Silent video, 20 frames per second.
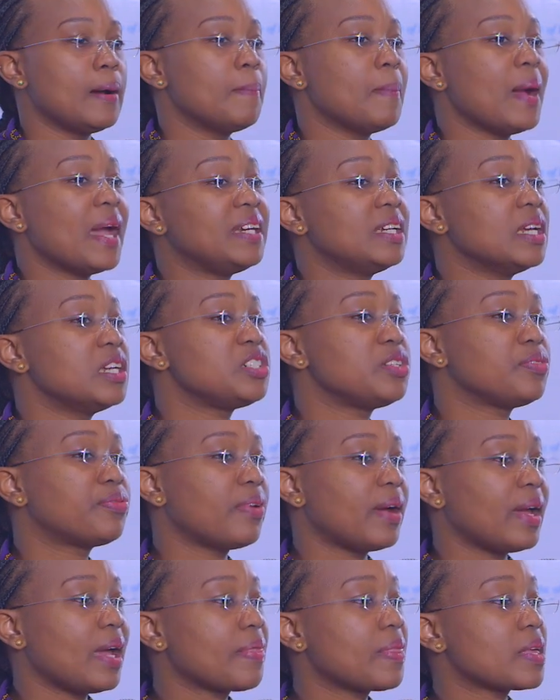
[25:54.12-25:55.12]

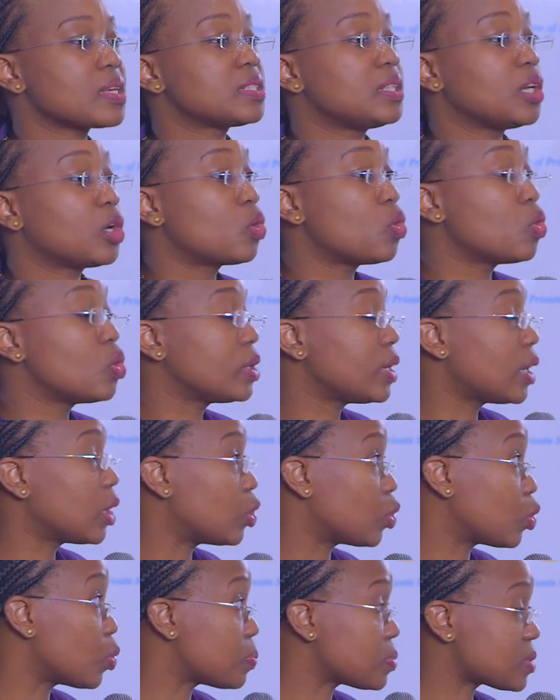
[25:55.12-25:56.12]
identify other stakeholder
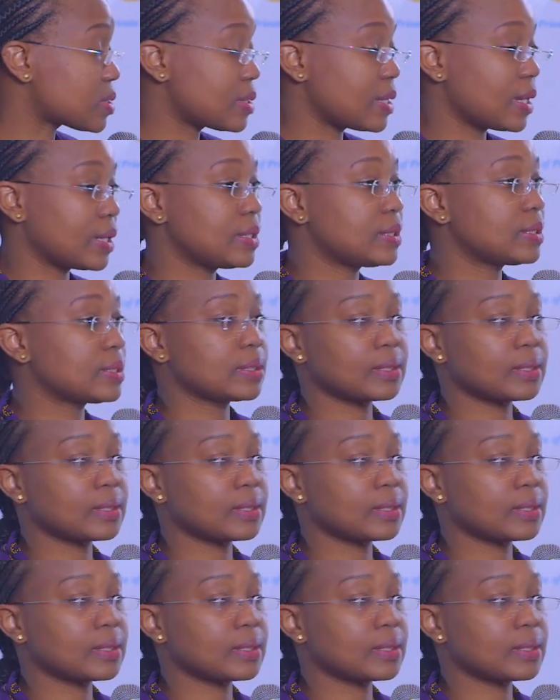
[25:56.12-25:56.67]
groups that